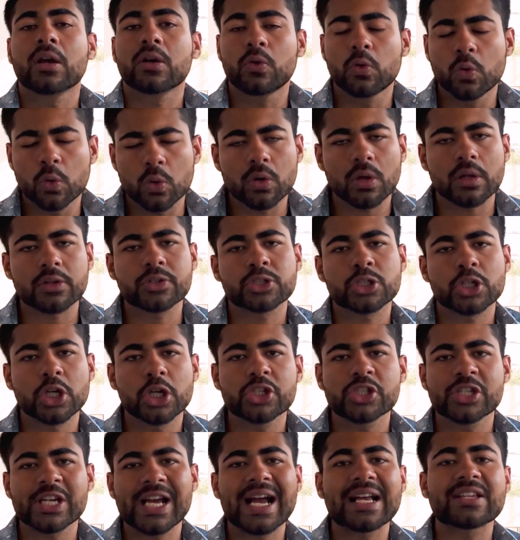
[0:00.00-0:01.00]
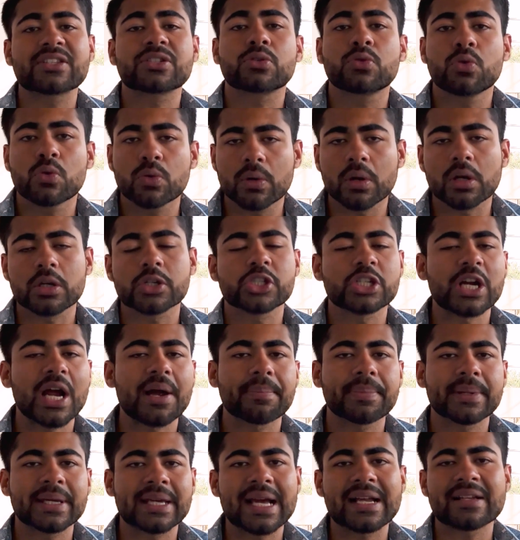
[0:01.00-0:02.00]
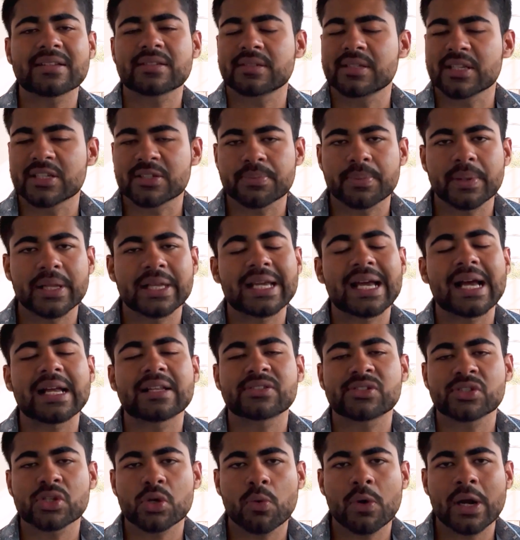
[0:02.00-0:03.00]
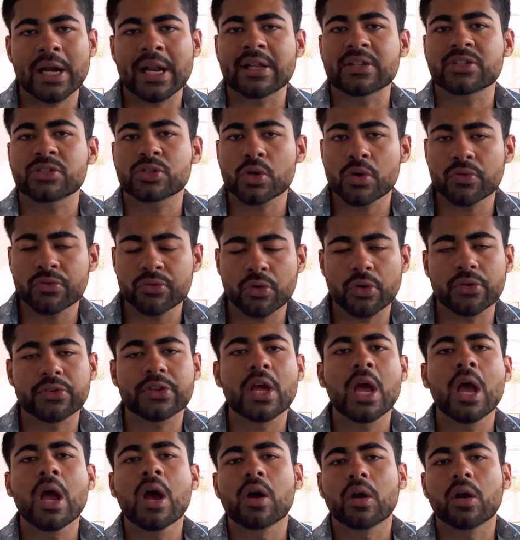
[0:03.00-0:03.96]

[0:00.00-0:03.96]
Google search ads, Google shopping ads, display ads, so on and so forth,